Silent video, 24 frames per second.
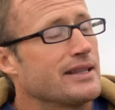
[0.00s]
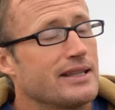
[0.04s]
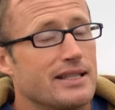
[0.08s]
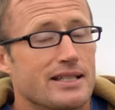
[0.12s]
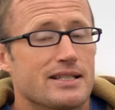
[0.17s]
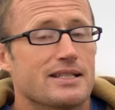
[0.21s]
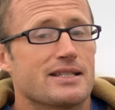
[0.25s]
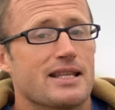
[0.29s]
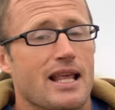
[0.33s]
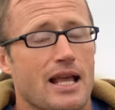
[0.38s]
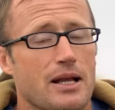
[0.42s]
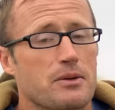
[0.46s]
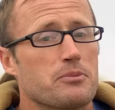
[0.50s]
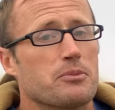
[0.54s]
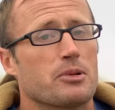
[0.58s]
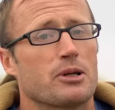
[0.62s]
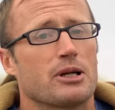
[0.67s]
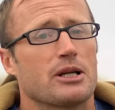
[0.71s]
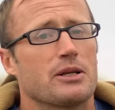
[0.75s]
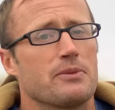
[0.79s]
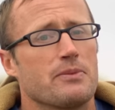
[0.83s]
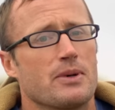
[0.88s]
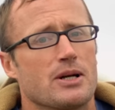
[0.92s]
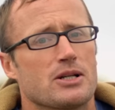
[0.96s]
This thing
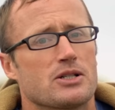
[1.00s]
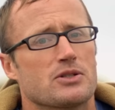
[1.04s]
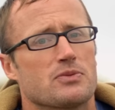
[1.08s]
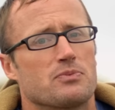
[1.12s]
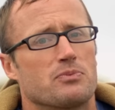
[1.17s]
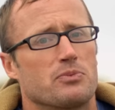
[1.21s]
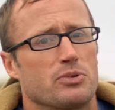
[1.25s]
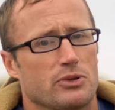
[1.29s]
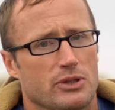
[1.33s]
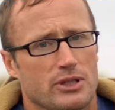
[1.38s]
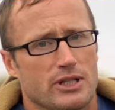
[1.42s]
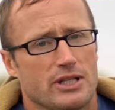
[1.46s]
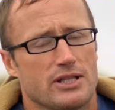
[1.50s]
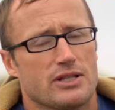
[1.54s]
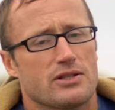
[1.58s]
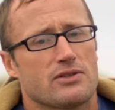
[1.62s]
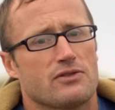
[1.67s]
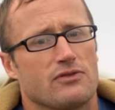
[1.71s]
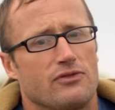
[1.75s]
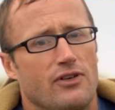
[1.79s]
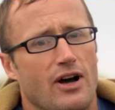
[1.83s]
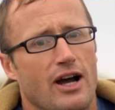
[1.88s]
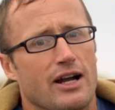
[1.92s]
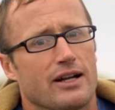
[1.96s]
pretty much
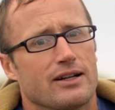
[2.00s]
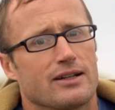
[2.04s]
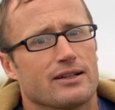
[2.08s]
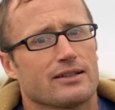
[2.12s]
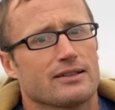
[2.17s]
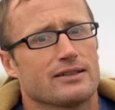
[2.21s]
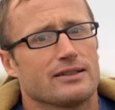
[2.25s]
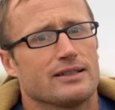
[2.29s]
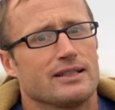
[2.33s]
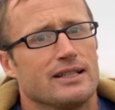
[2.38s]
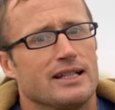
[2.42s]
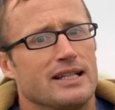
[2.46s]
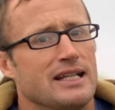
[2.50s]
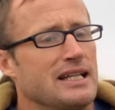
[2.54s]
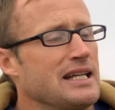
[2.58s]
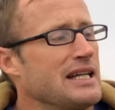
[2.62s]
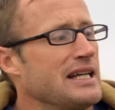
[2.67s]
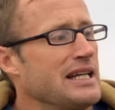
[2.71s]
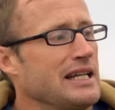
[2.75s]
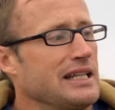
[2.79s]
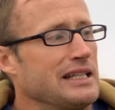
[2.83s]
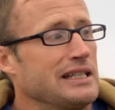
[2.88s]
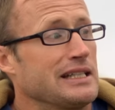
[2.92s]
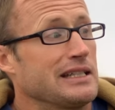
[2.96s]
breathes fire.
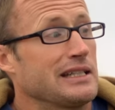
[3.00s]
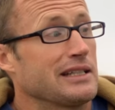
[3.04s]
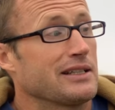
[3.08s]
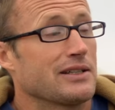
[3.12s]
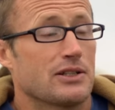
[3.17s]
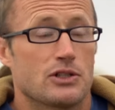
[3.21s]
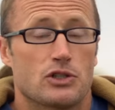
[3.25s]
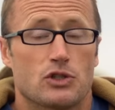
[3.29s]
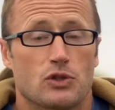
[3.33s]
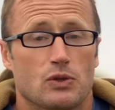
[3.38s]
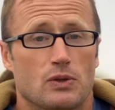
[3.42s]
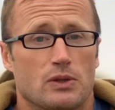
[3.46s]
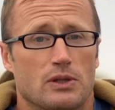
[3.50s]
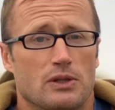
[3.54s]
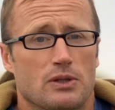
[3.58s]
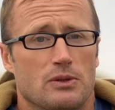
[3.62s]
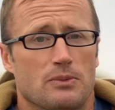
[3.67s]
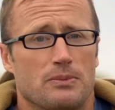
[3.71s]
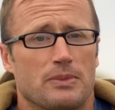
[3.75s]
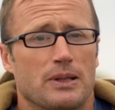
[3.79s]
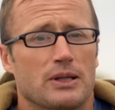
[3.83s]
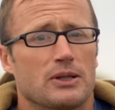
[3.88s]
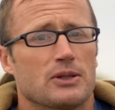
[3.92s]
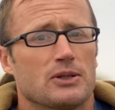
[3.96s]
And the shorter the
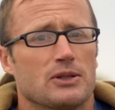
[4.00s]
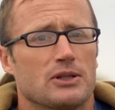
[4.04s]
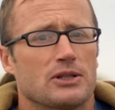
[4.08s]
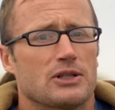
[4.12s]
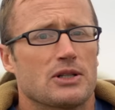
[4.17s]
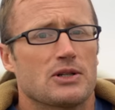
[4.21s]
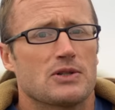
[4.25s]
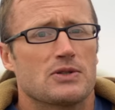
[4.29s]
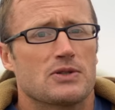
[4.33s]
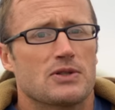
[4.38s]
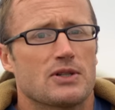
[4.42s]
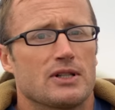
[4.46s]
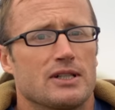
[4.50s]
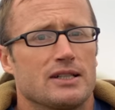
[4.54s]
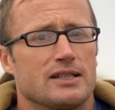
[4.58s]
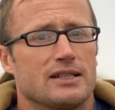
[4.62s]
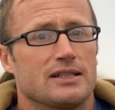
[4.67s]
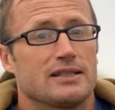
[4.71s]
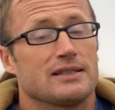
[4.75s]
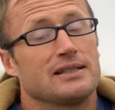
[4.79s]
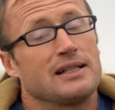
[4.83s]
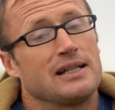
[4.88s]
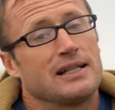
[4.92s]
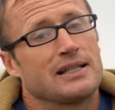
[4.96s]
barrel it goes
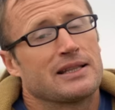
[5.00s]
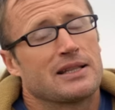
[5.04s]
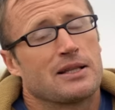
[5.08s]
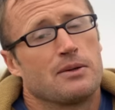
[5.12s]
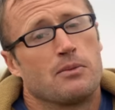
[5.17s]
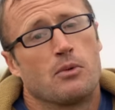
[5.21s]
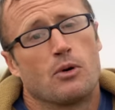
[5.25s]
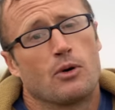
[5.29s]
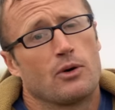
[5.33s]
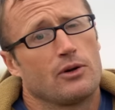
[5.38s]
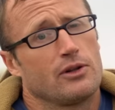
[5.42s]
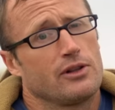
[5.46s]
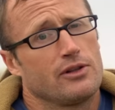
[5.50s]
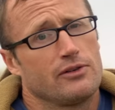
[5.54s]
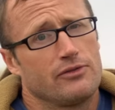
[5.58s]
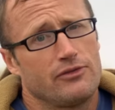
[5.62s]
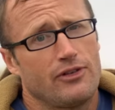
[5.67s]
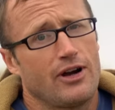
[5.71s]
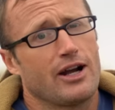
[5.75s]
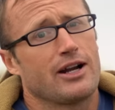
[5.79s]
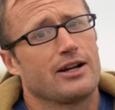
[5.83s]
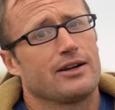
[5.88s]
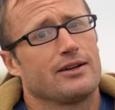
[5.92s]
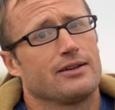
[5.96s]
on, the more the
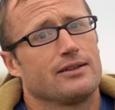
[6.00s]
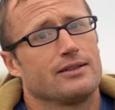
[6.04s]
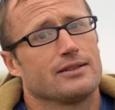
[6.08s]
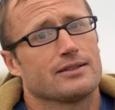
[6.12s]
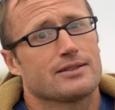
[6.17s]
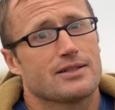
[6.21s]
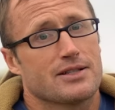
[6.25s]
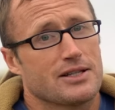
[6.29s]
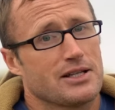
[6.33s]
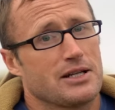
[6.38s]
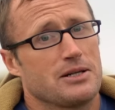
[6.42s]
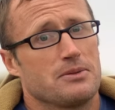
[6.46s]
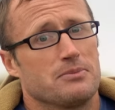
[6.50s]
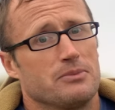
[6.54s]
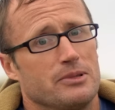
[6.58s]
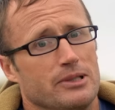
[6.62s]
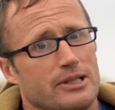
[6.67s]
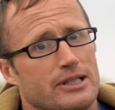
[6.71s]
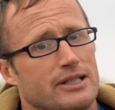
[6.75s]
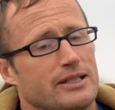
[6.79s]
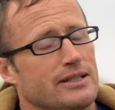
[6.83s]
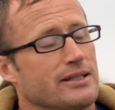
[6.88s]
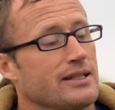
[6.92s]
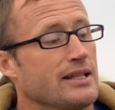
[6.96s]
fire it's gonna
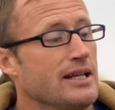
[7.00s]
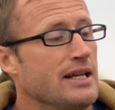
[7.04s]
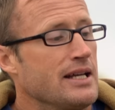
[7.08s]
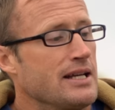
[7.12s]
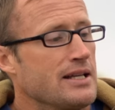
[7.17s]
breathe.